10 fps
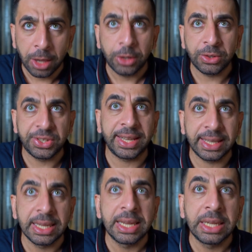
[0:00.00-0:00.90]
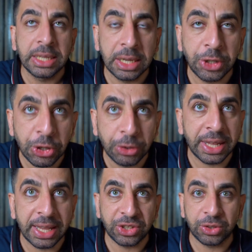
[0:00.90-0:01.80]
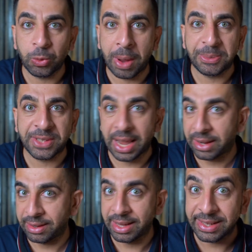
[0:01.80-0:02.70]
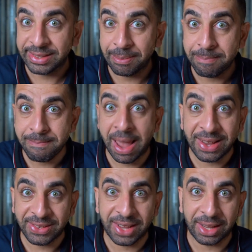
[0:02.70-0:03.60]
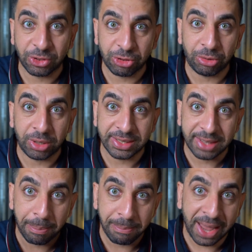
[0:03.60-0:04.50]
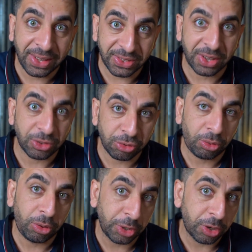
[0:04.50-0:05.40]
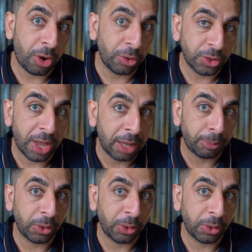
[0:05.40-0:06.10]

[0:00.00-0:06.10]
using Youglish website is amazing tool, to help